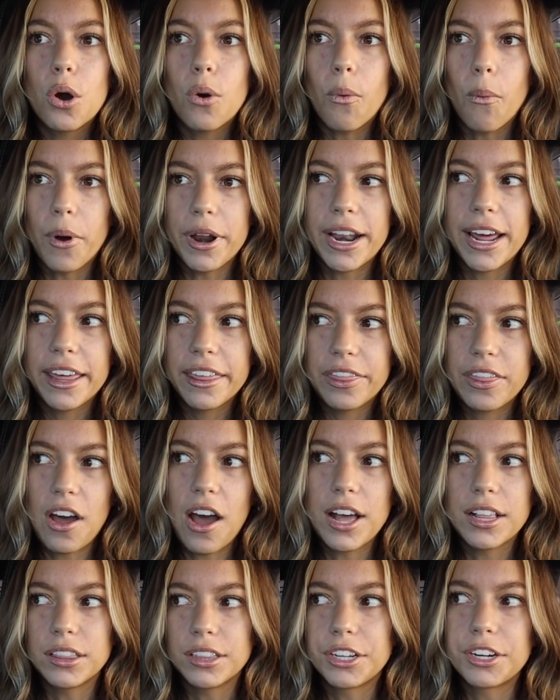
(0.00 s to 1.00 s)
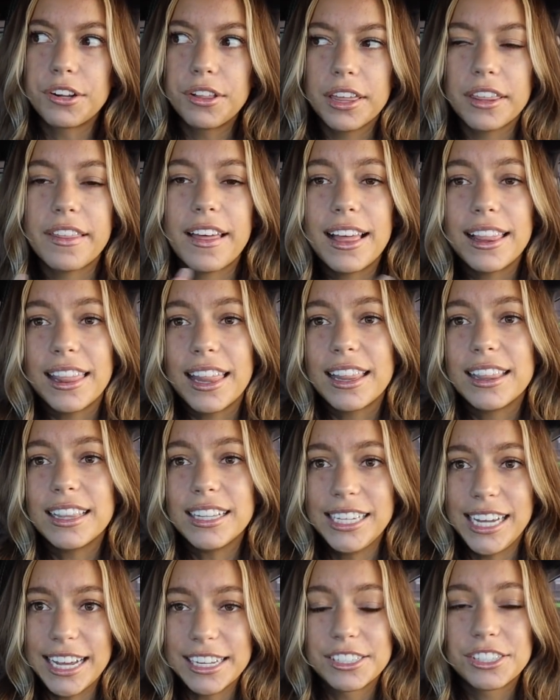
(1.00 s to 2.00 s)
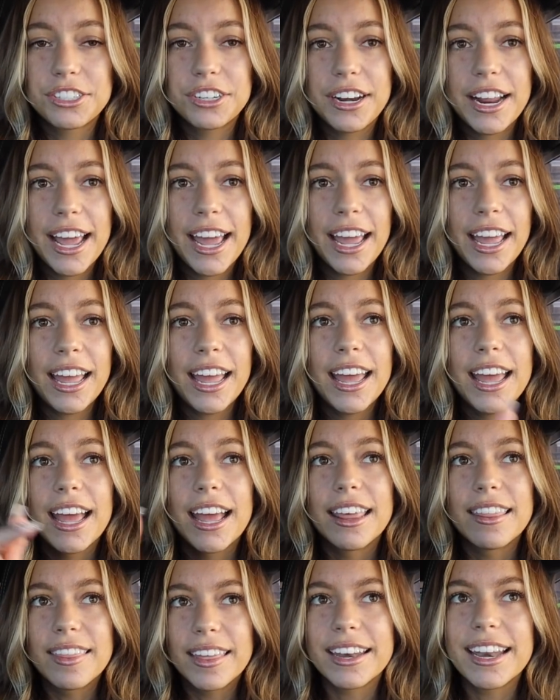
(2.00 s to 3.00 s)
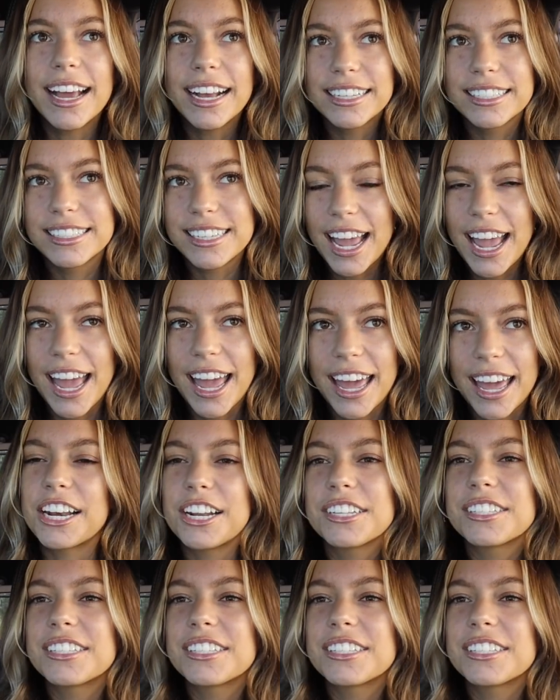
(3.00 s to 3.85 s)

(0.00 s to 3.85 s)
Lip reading: what I thought literally that yesterday, the next day.